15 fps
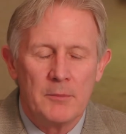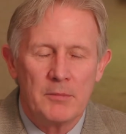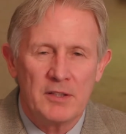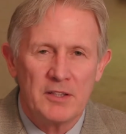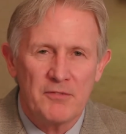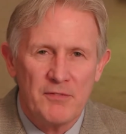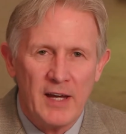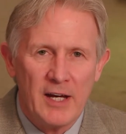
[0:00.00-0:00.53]

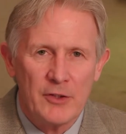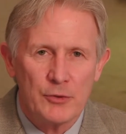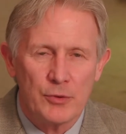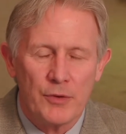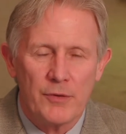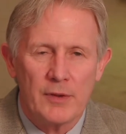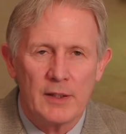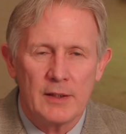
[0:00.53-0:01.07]
But the
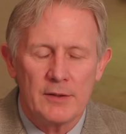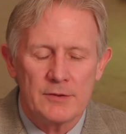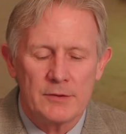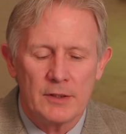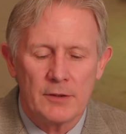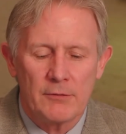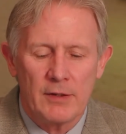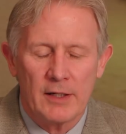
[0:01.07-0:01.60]
factual things,
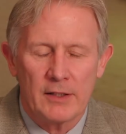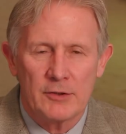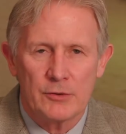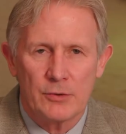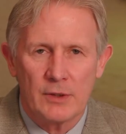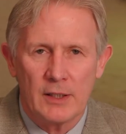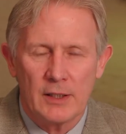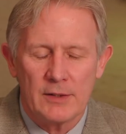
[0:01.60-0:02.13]
the
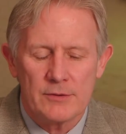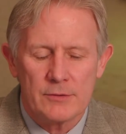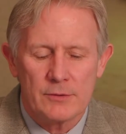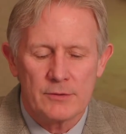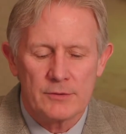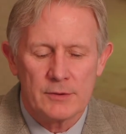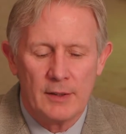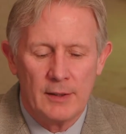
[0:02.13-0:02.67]
interrogatory
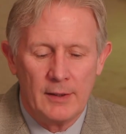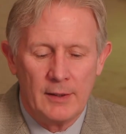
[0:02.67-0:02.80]
answers,